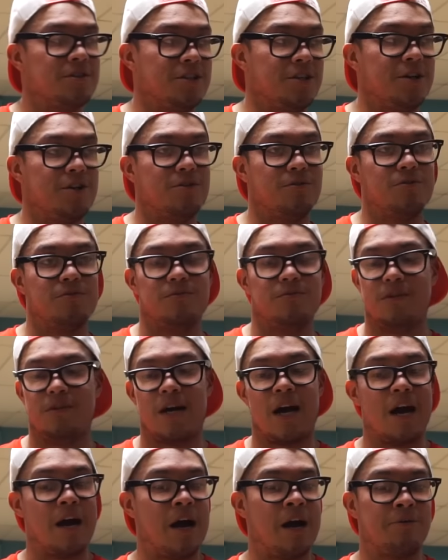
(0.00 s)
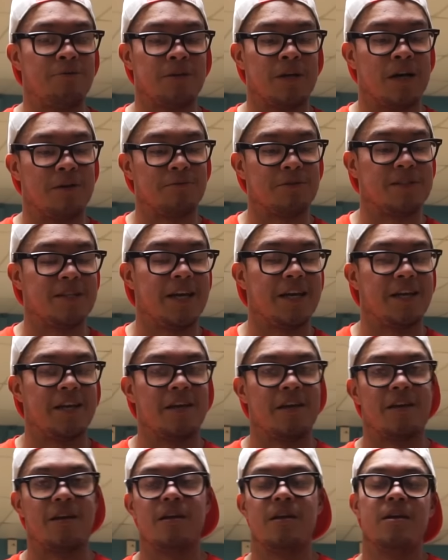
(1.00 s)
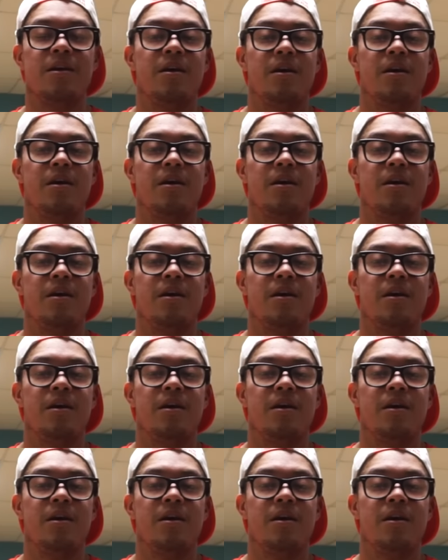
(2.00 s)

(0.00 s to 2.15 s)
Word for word: you know, I, I would I would take in.